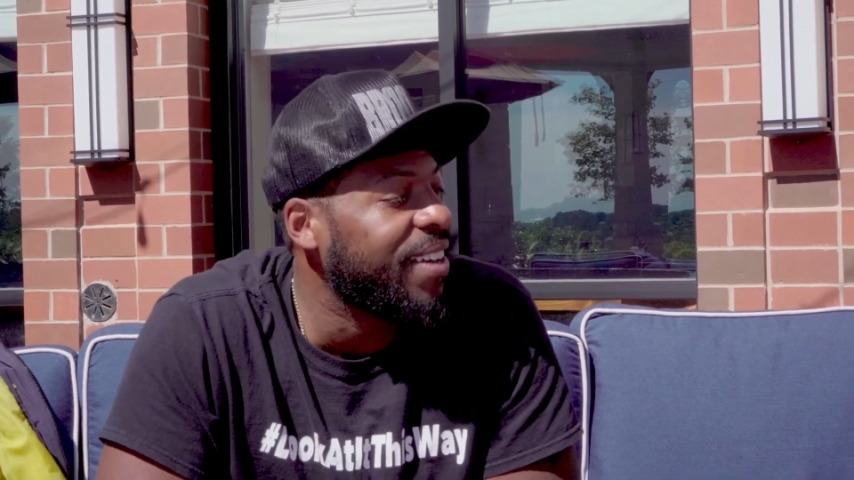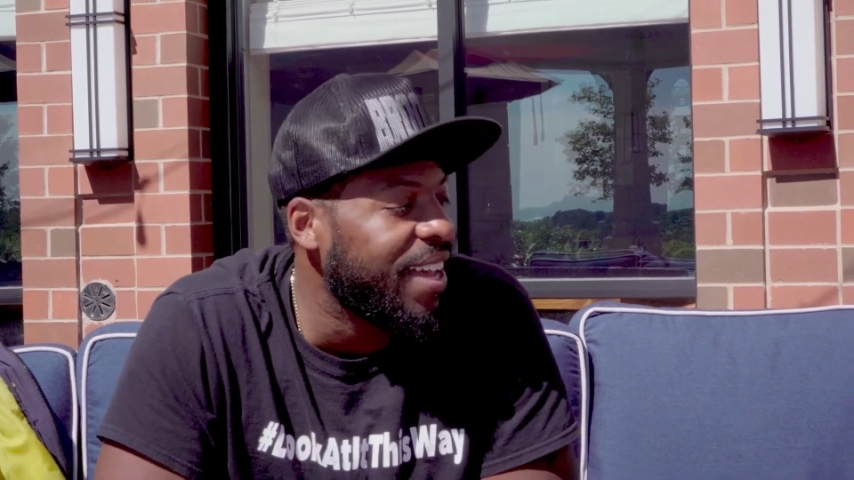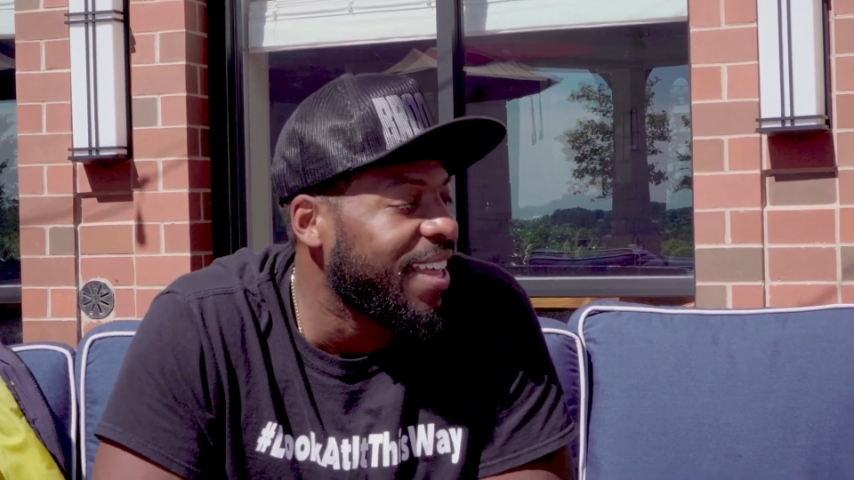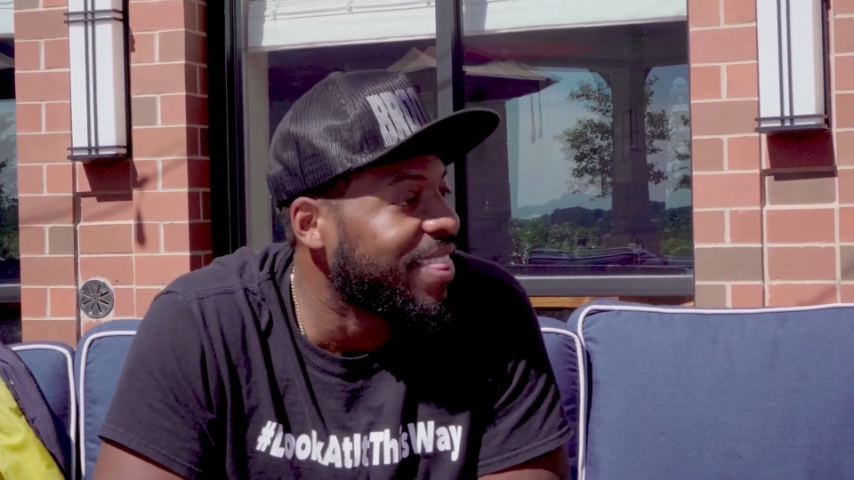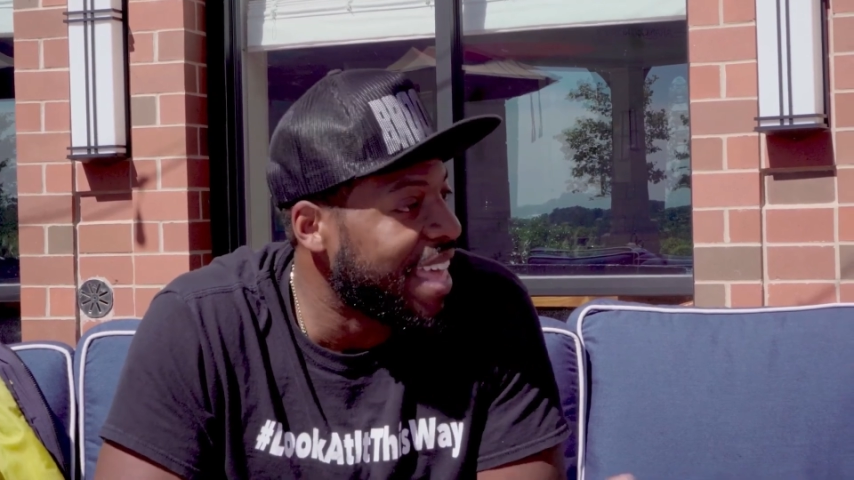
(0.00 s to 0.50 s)

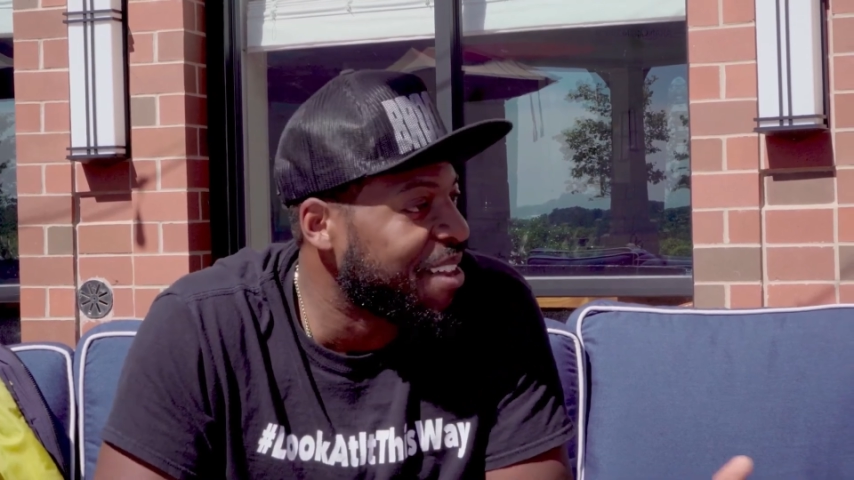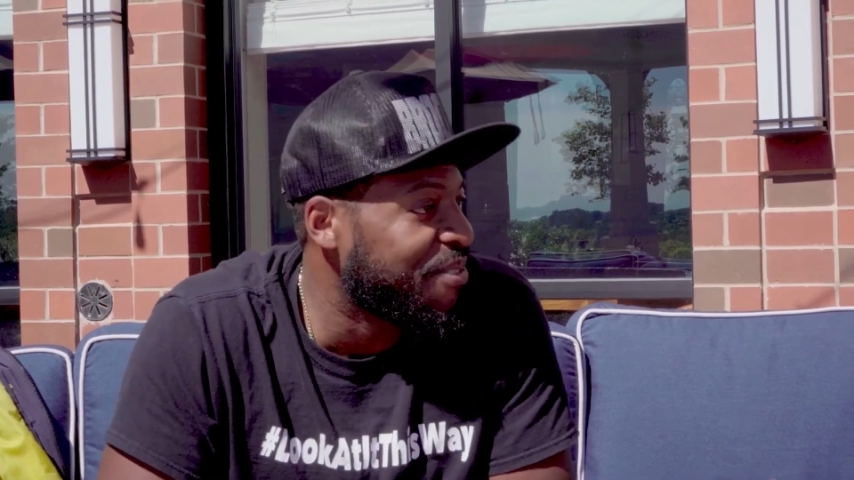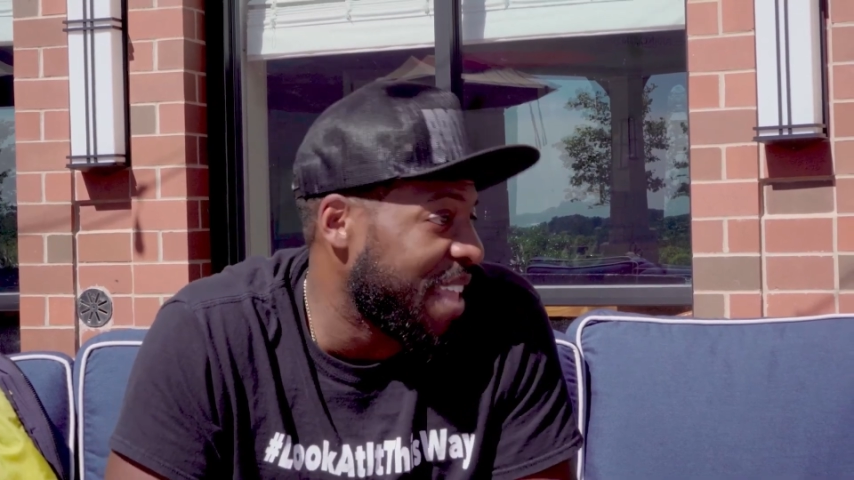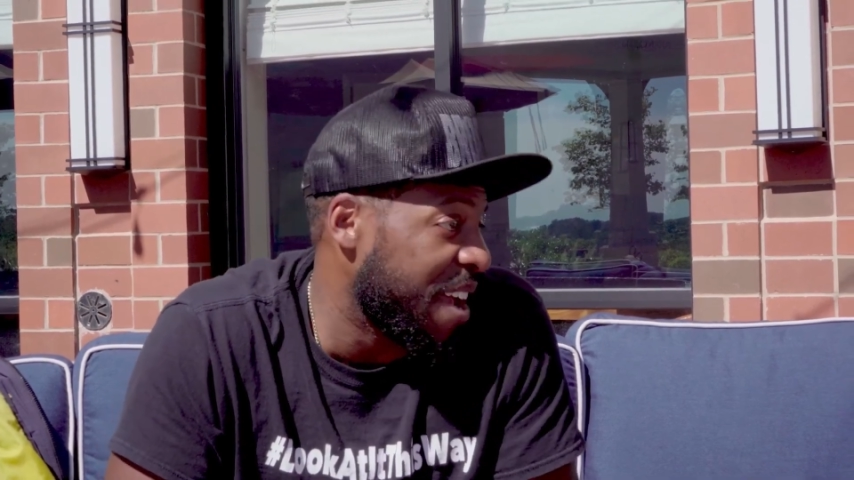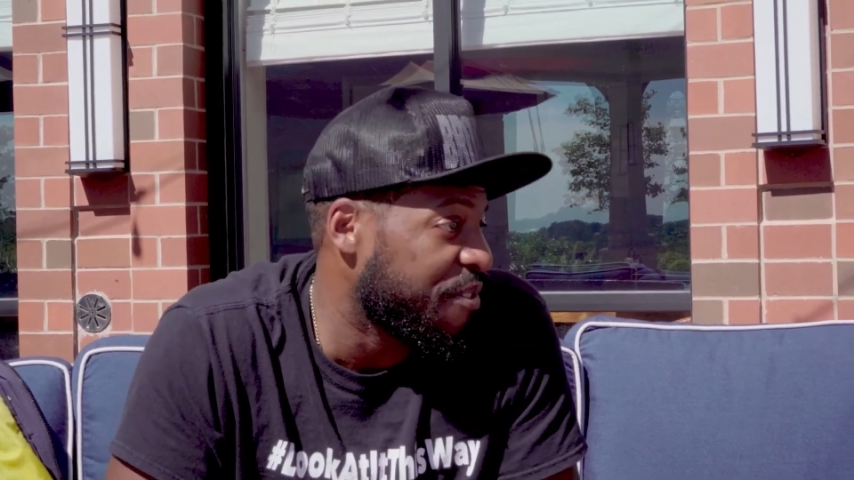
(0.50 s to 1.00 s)
and thanks
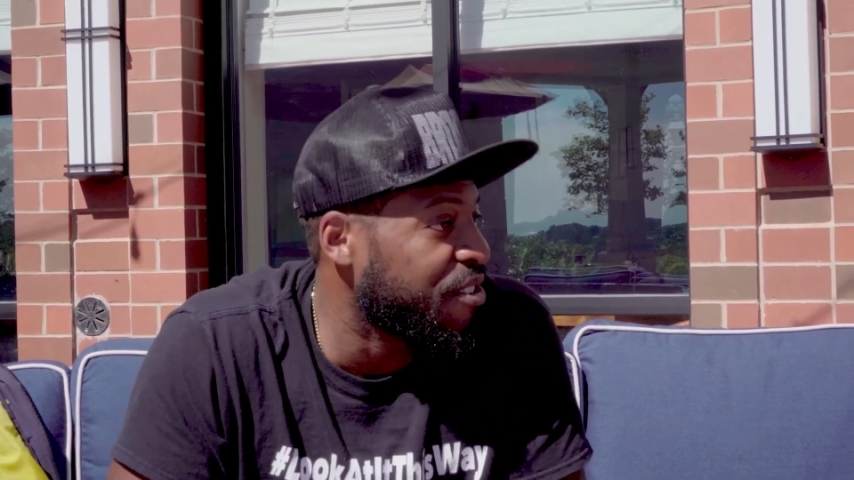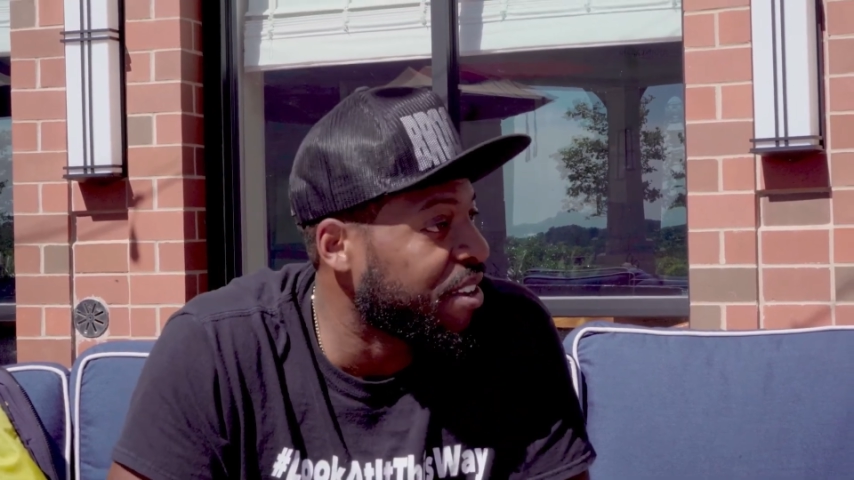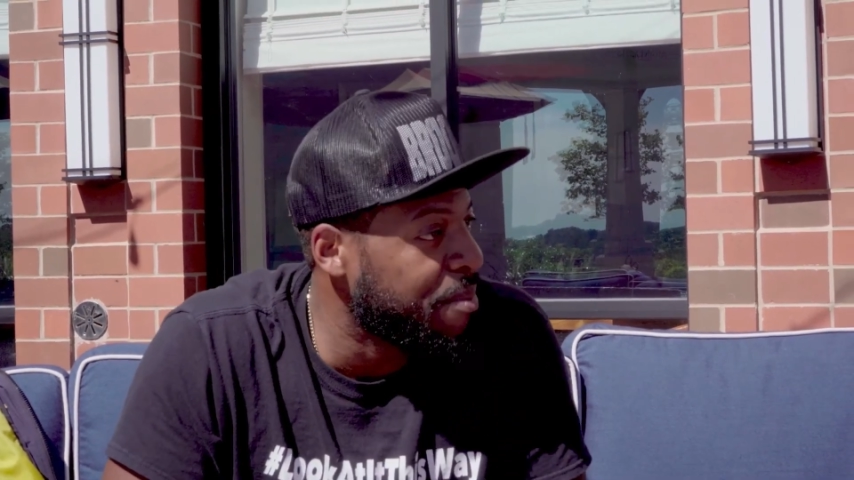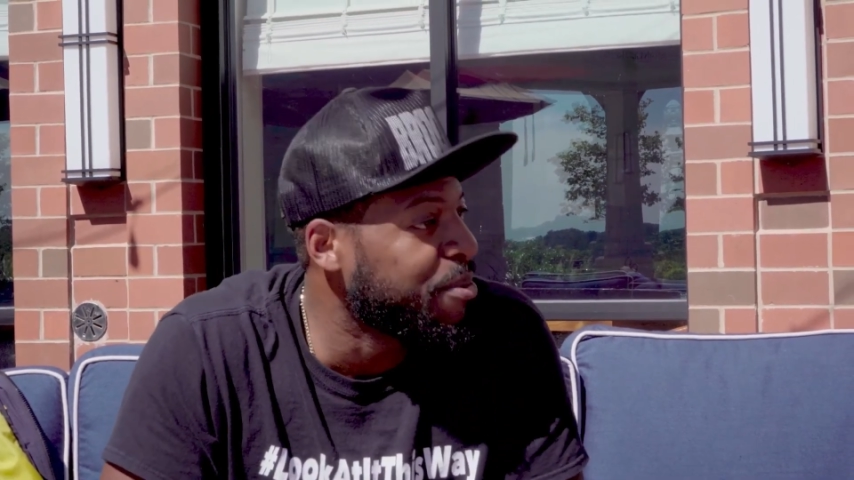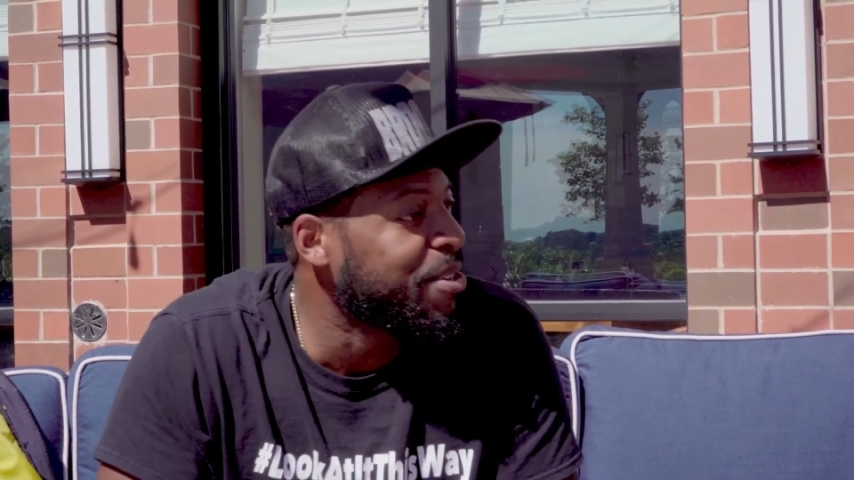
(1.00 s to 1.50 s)
for
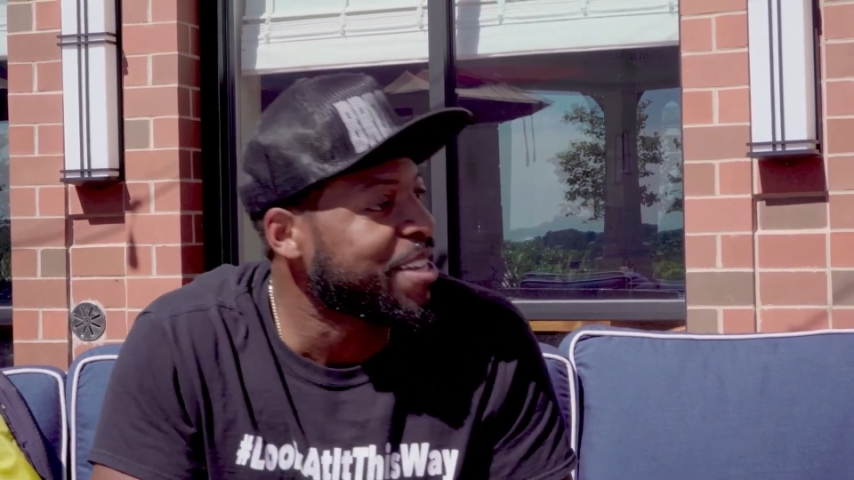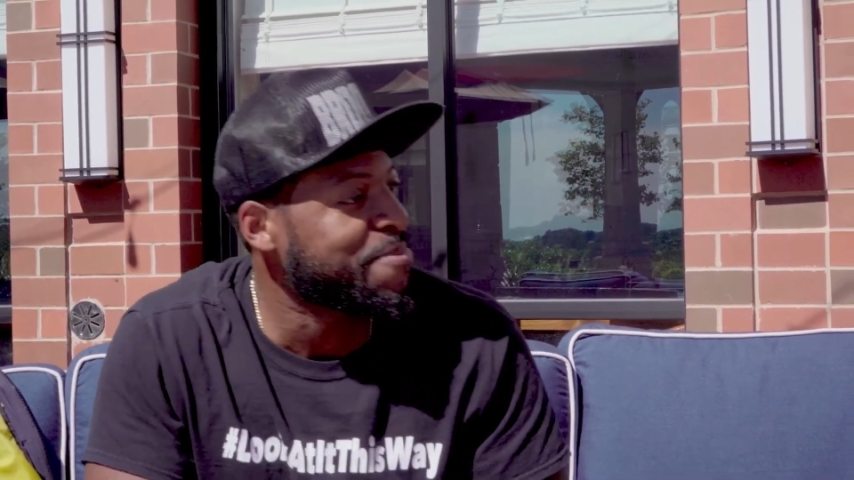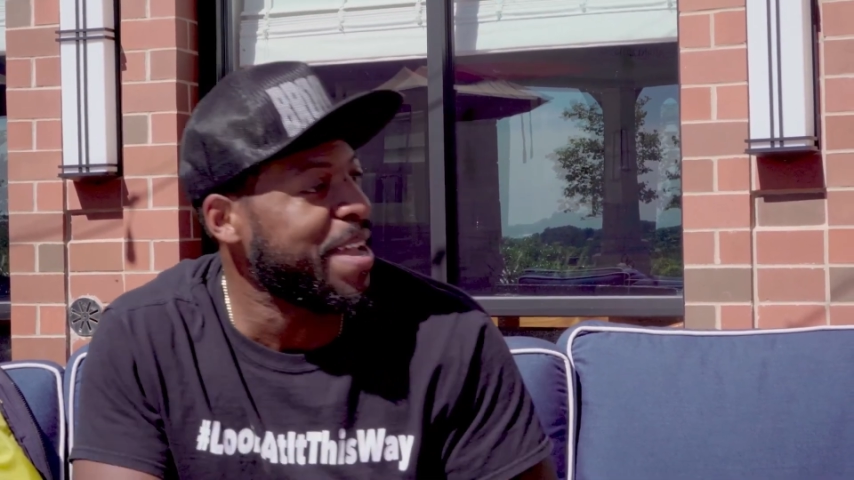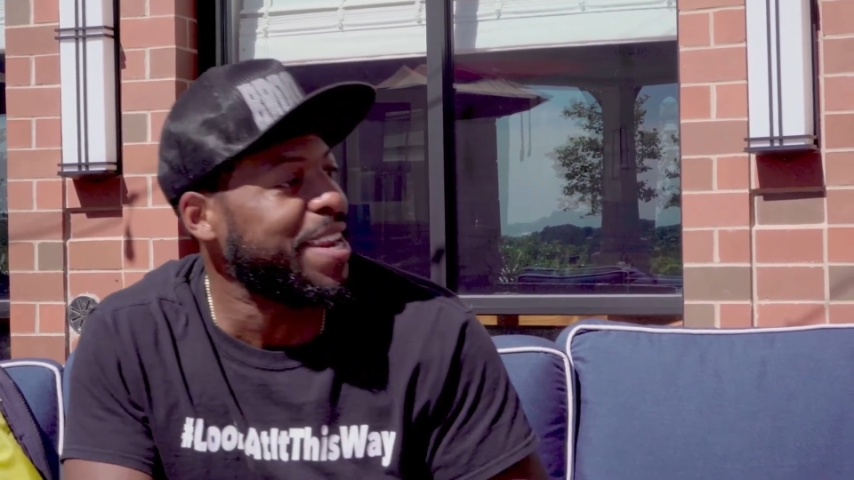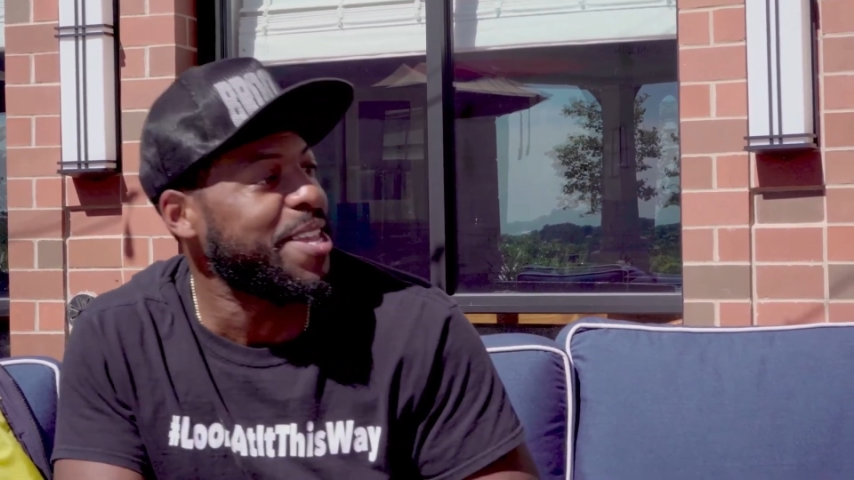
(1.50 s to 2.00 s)
coming on and
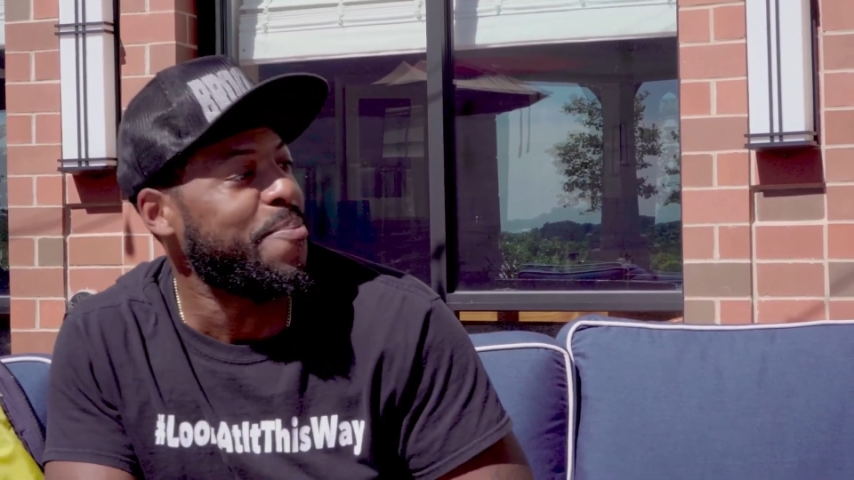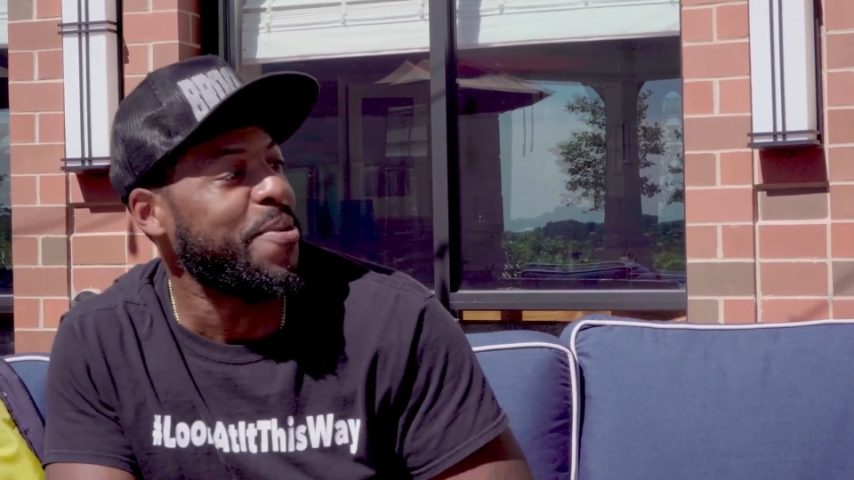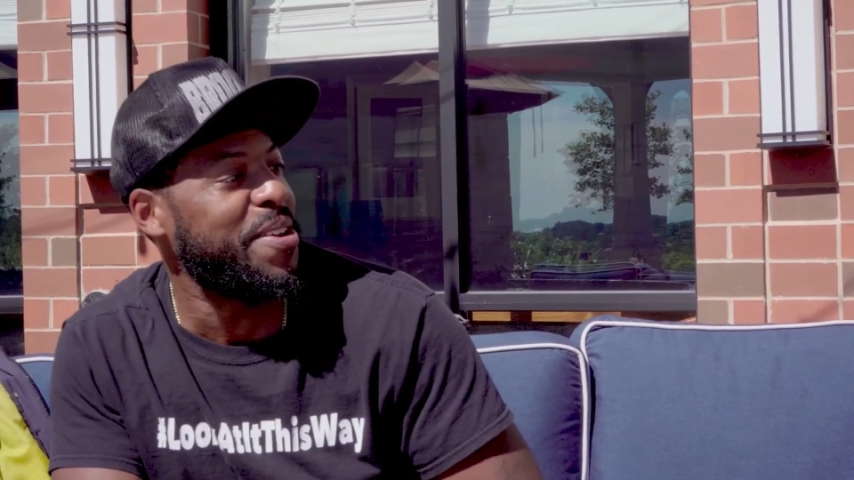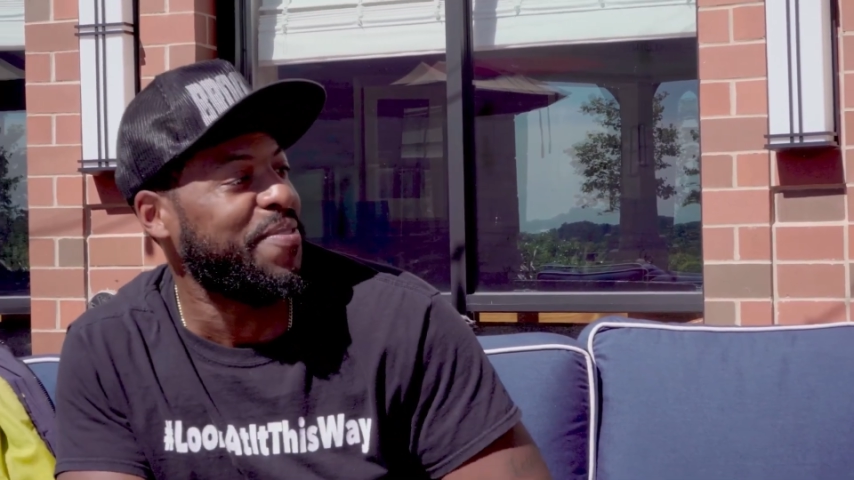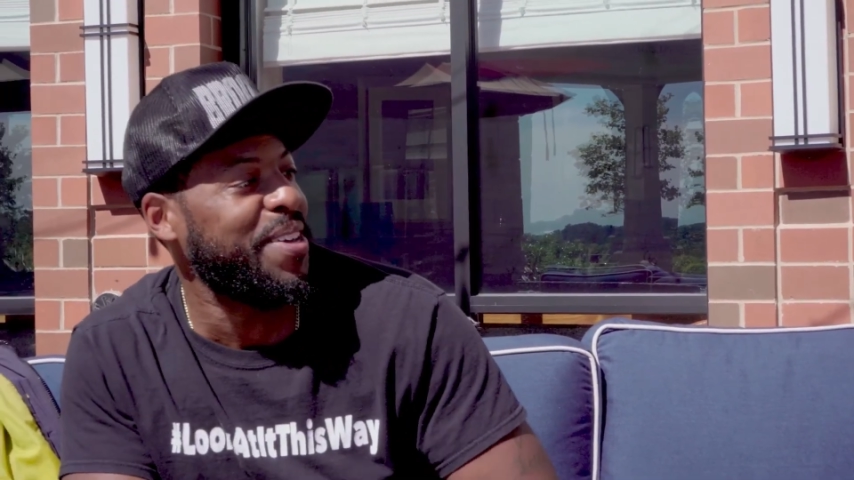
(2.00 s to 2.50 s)
explaining your point of view.